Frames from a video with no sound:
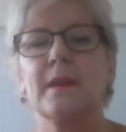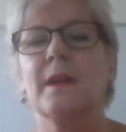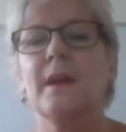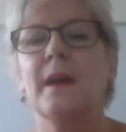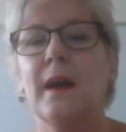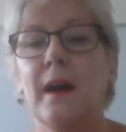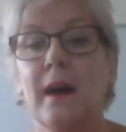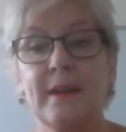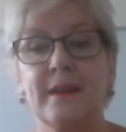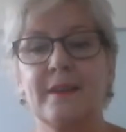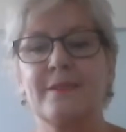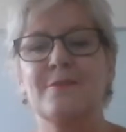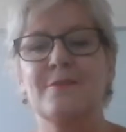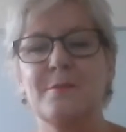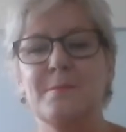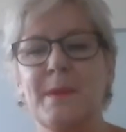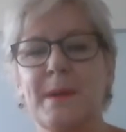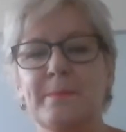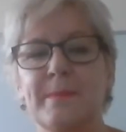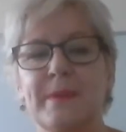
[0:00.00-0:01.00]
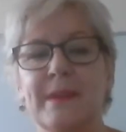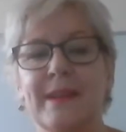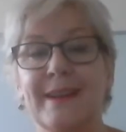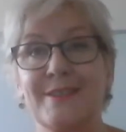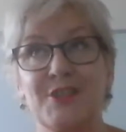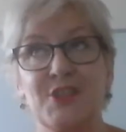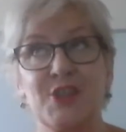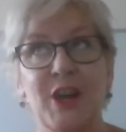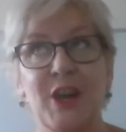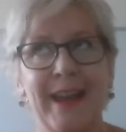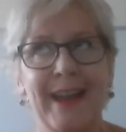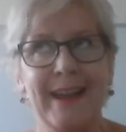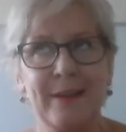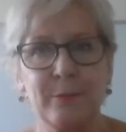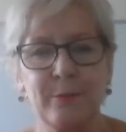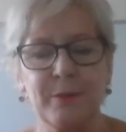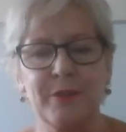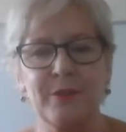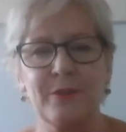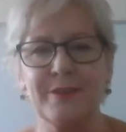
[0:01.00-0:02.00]
I can remember that. Check with
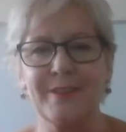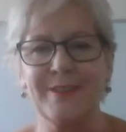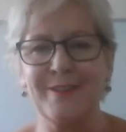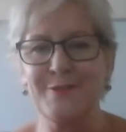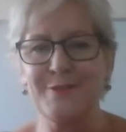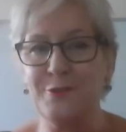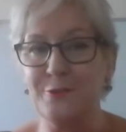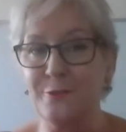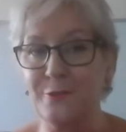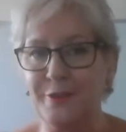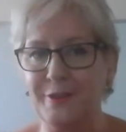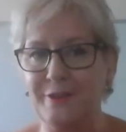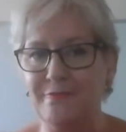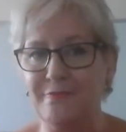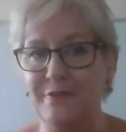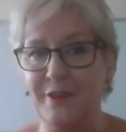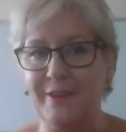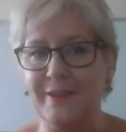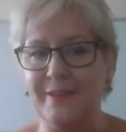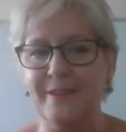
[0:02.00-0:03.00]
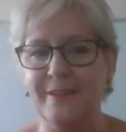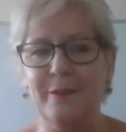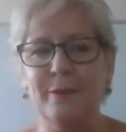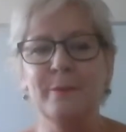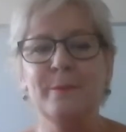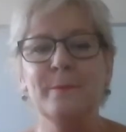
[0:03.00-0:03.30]
your notes you got it right though.